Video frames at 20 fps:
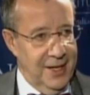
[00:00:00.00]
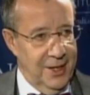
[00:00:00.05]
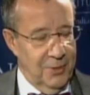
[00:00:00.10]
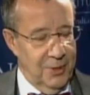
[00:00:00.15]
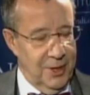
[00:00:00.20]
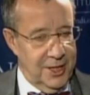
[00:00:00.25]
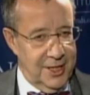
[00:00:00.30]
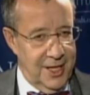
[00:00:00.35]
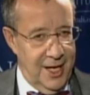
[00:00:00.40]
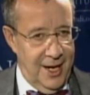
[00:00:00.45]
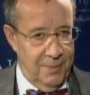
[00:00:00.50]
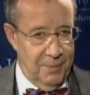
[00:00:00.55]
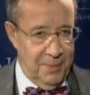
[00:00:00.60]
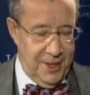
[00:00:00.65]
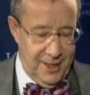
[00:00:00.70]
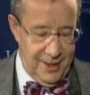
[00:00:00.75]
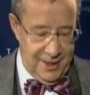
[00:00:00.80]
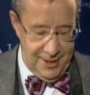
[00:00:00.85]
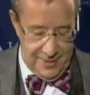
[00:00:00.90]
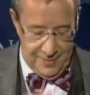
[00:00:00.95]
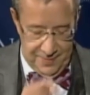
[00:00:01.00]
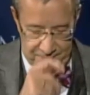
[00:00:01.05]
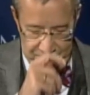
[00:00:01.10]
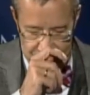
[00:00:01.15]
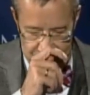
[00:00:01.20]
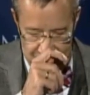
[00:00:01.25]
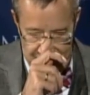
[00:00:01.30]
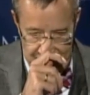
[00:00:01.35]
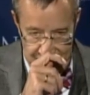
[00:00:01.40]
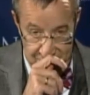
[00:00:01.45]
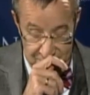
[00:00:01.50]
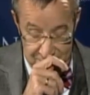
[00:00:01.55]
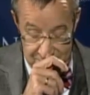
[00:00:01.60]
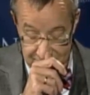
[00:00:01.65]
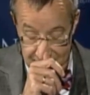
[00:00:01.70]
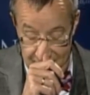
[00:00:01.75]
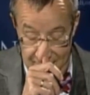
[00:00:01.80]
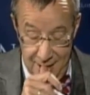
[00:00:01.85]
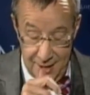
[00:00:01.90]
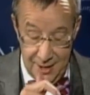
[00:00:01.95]
which happened under
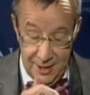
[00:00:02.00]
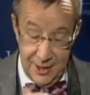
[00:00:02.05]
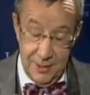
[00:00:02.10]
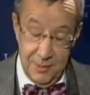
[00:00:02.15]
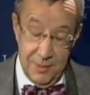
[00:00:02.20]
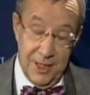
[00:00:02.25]
Stalin.